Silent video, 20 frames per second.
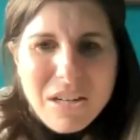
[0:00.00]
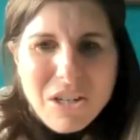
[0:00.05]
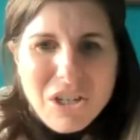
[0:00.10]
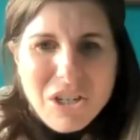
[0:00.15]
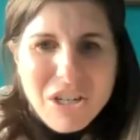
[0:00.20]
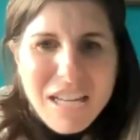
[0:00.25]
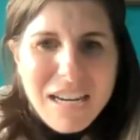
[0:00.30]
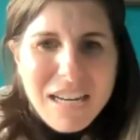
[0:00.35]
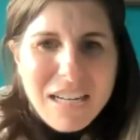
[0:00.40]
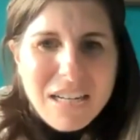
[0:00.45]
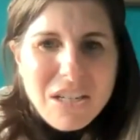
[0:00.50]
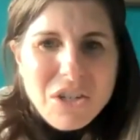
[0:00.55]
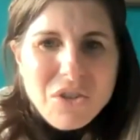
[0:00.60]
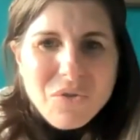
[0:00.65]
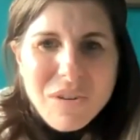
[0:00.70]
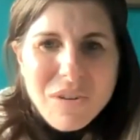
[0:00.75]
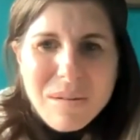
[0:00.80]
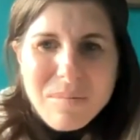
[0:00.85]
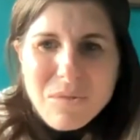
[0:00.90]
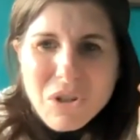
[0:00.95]
Did she get into
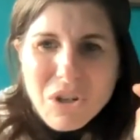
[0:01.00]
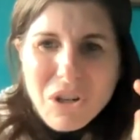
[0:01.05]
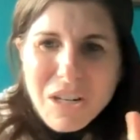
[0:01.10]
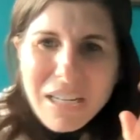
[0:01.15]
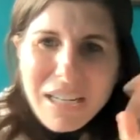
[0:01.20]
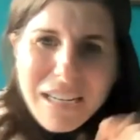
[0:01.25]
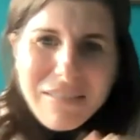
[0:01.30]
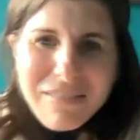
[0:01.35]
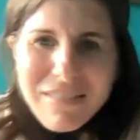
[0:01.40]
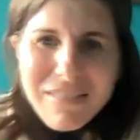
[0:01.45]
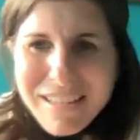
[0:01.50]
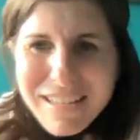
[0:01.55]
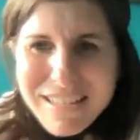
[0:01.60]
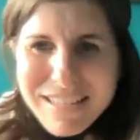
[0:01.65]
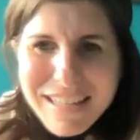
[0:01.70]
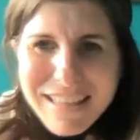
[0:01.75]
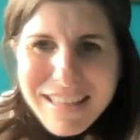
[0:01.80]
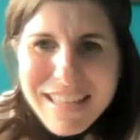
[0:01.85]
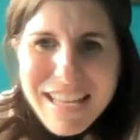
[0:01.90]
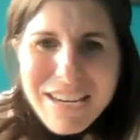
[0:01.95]
dream journaling with
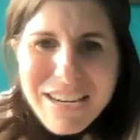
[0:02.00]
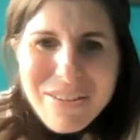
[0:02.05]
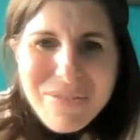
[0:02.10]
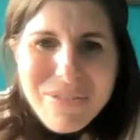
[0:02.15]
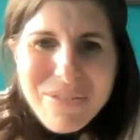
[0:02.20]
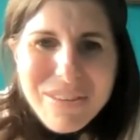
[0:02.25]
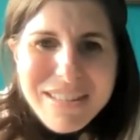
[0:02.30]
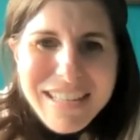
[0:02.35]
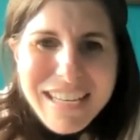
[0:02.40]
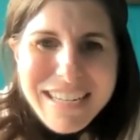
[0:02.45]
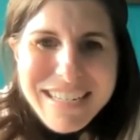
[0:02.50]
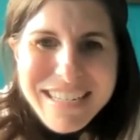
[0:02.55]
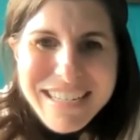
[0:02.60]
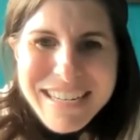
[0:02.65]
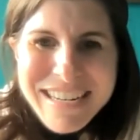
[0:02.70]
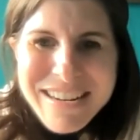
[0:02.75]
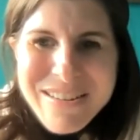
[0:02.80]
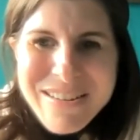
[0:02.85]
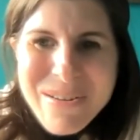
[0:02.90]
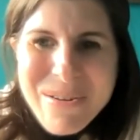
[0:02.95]
us at the end of the
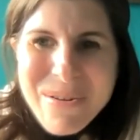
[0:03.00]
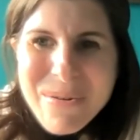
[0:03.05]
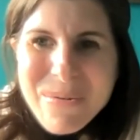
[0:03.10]
session?